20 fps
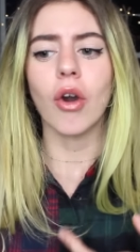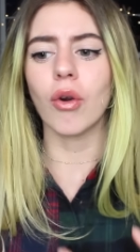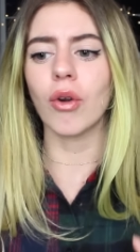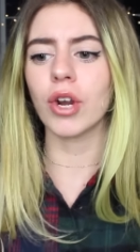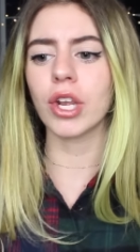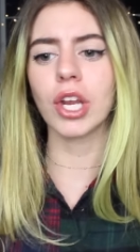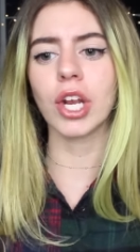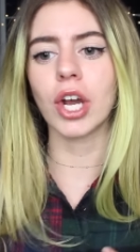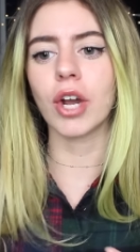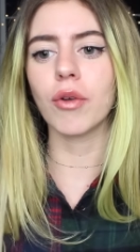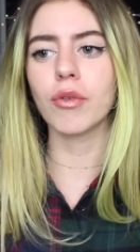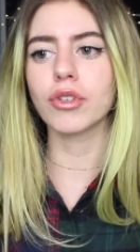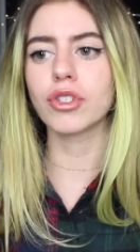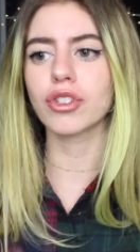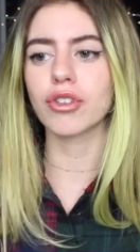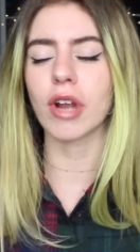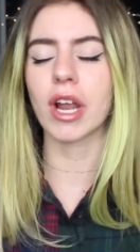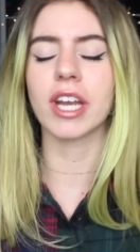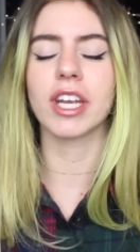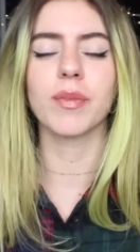Or, you know,
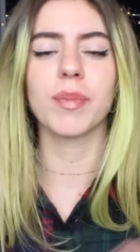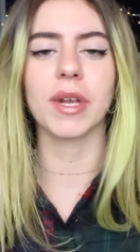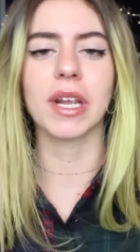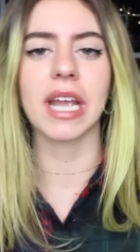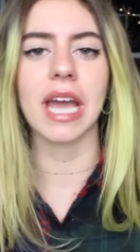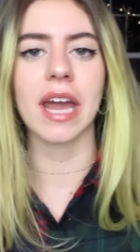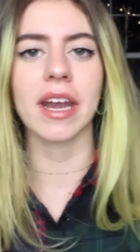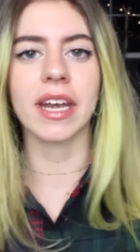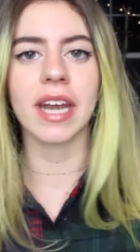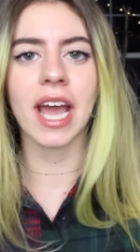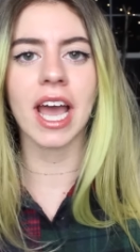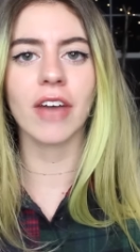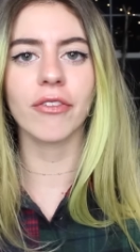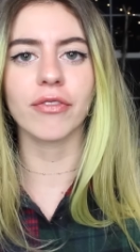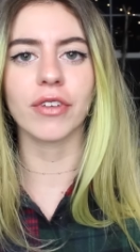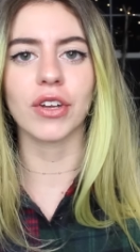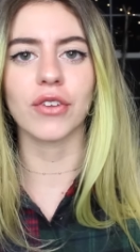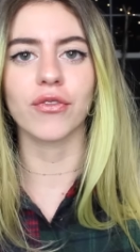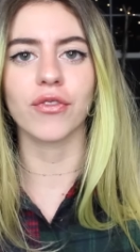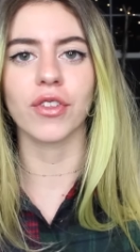trying to pick out an
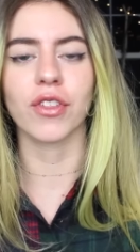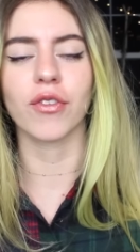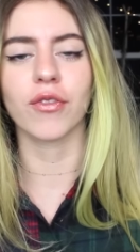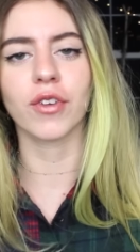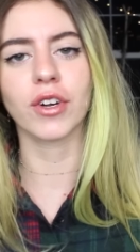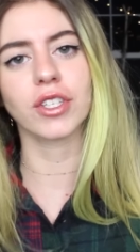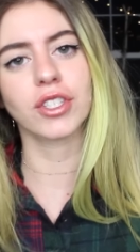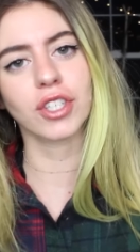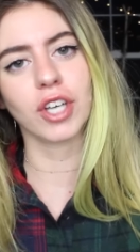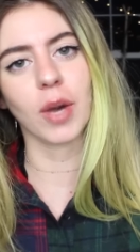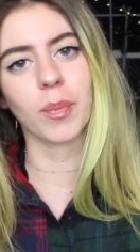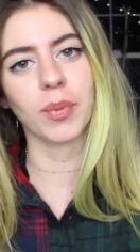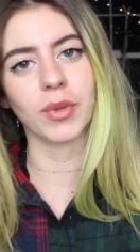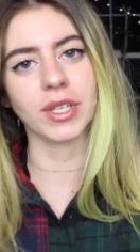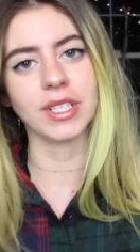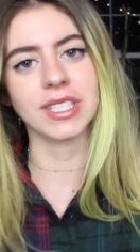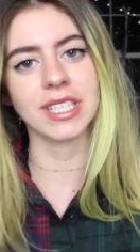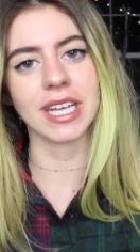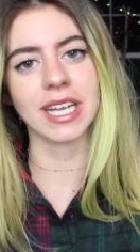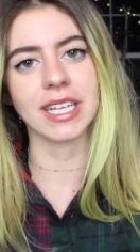outfit for the first
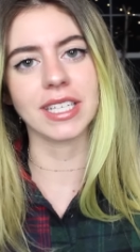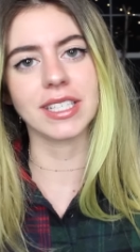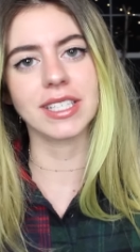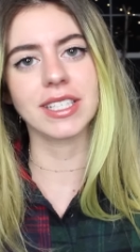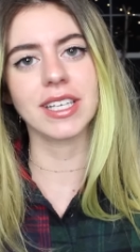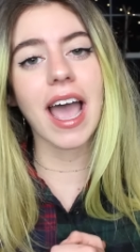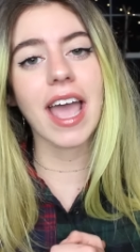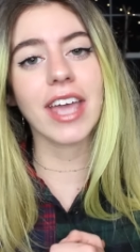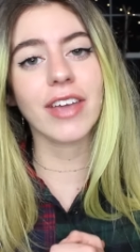couple of dates.